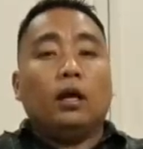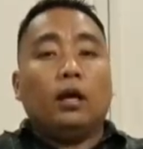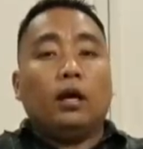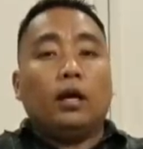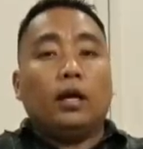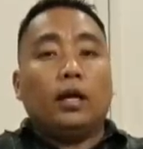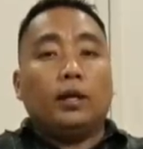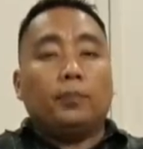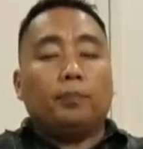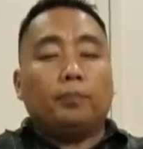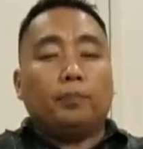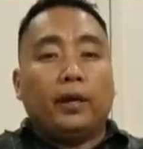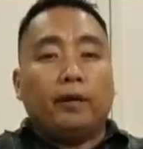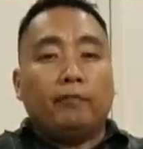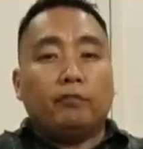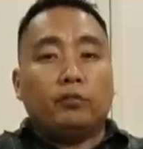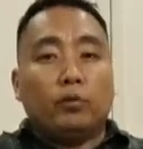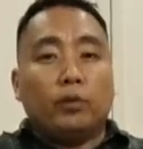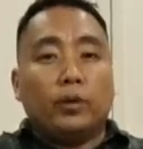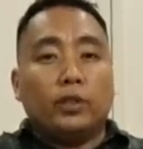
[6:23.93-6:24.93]
I
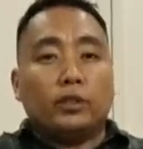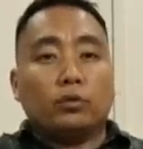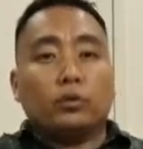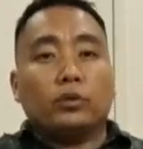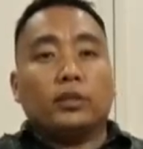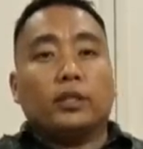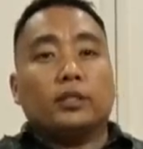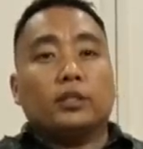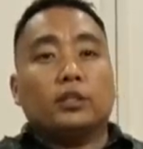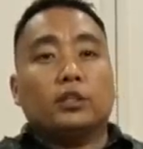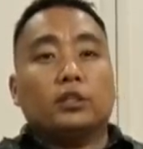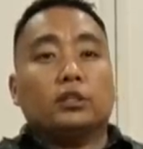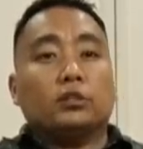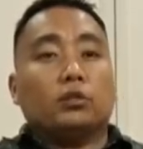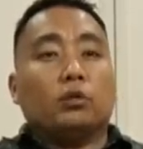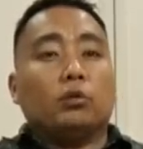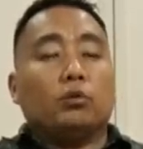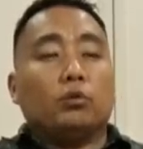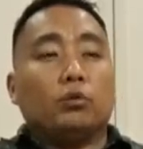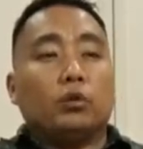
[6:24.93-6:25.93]
paved the way so that
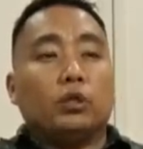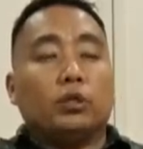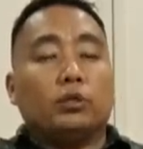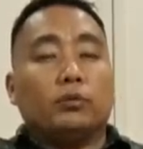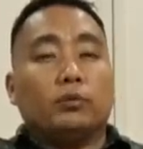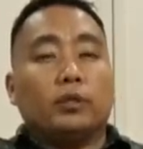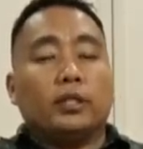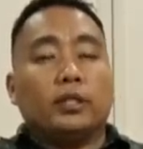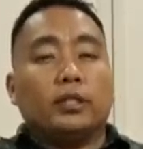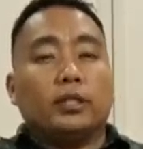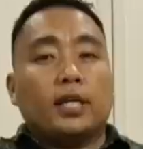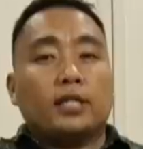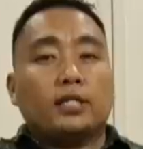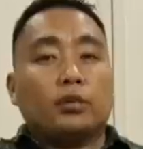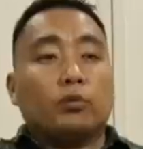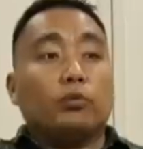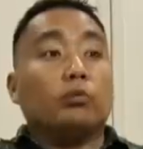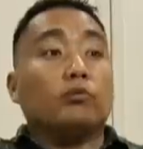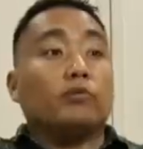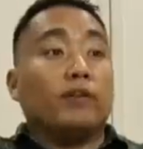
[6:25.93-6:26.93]
it has
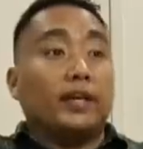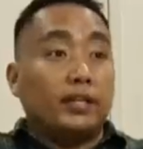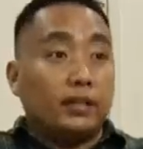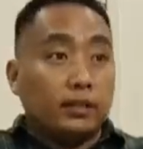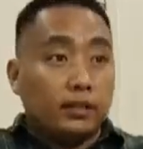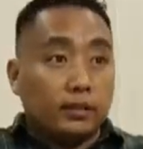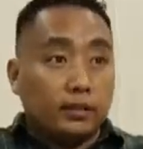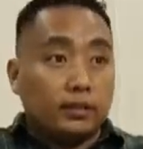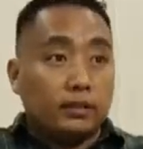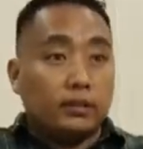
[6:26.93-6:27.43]
a good fight.